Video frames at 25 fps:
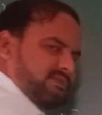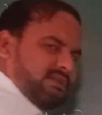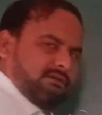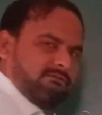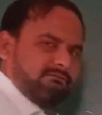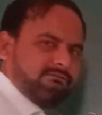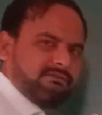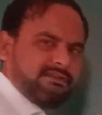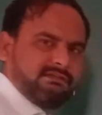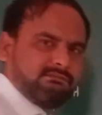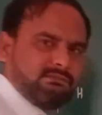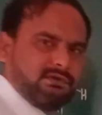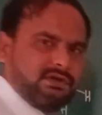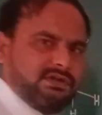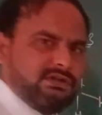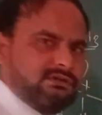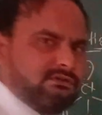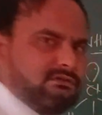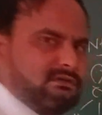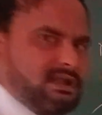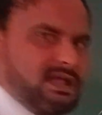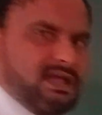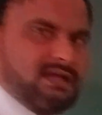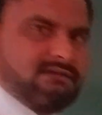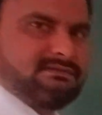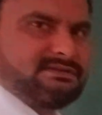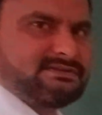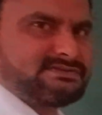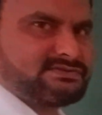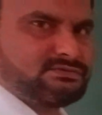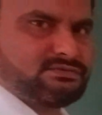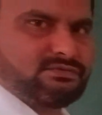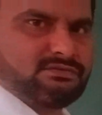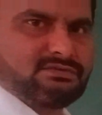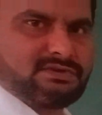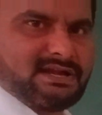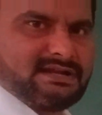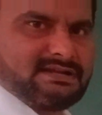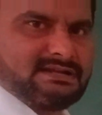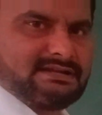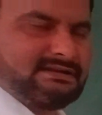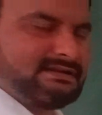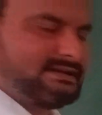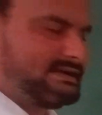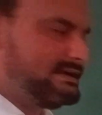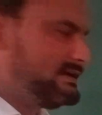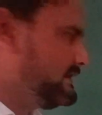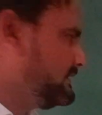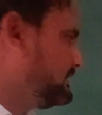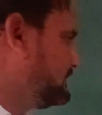Every molecule have its own
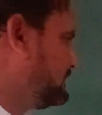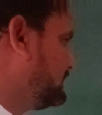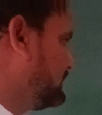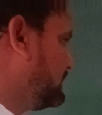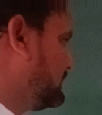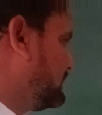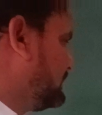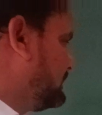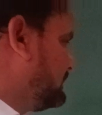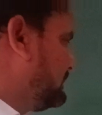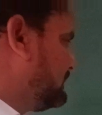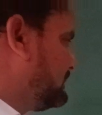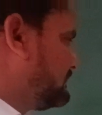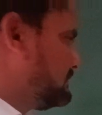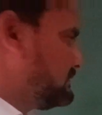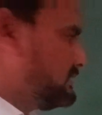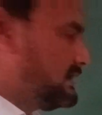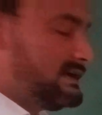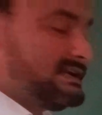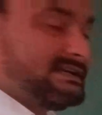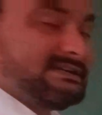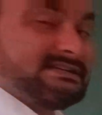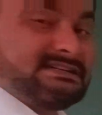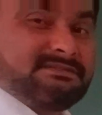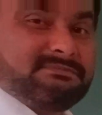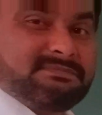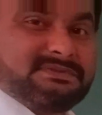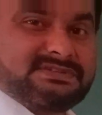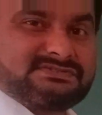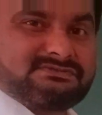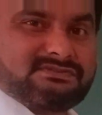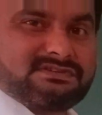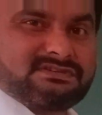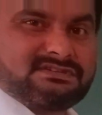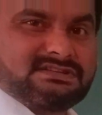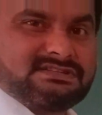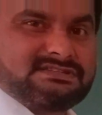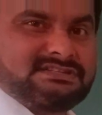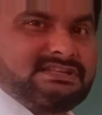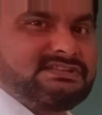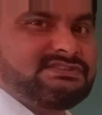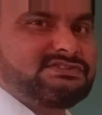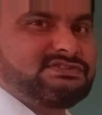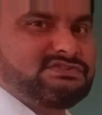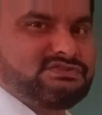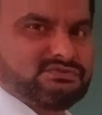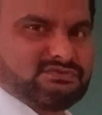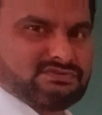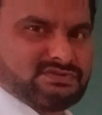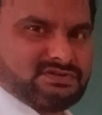identity. Identity means what? Nothing
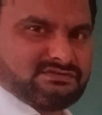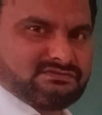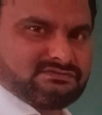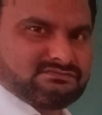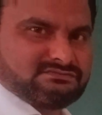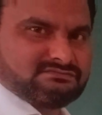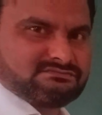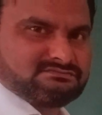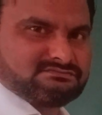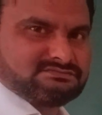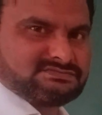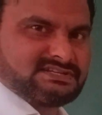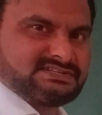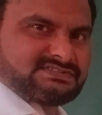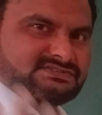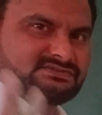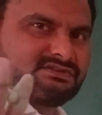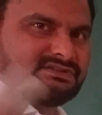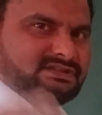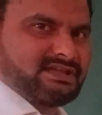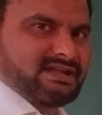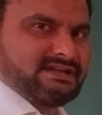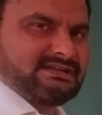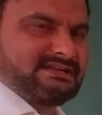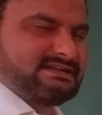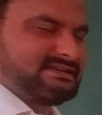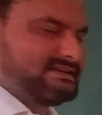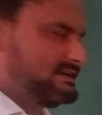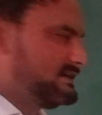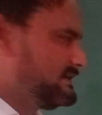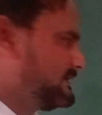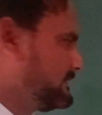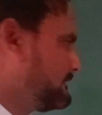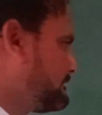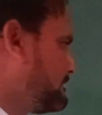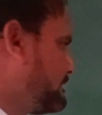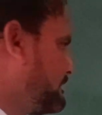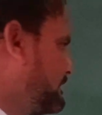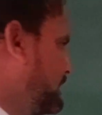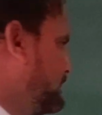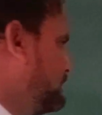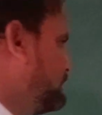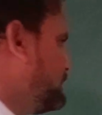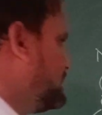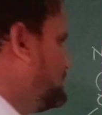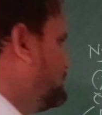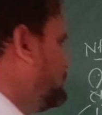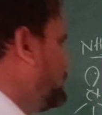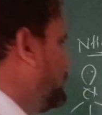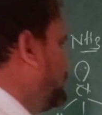to do now. That's called identity. Now,
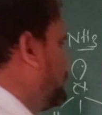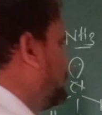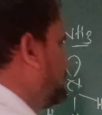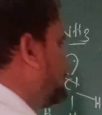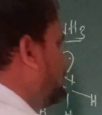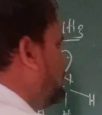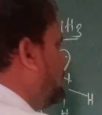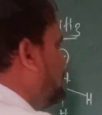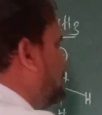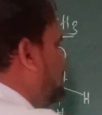one more.